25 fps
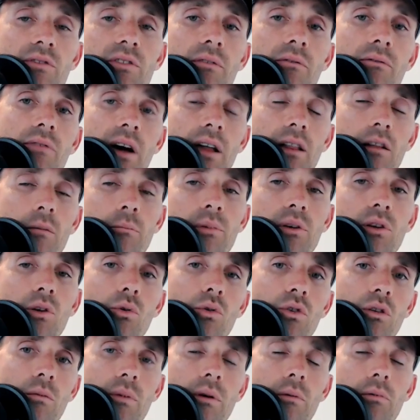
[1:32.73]
developing
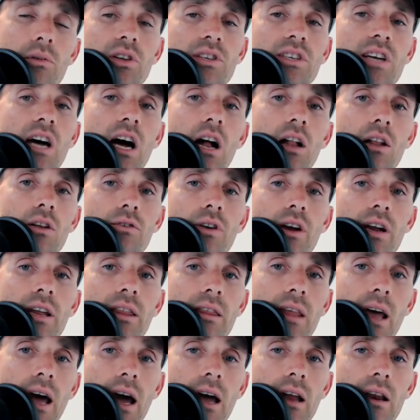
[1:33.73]
you to be able to tolerate
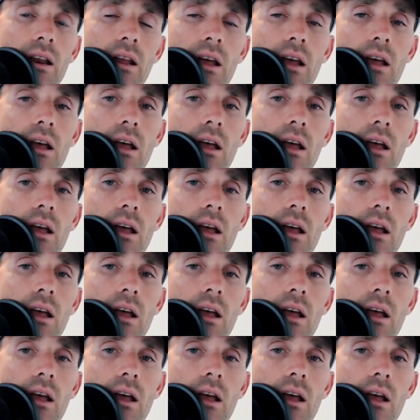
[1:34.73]
that.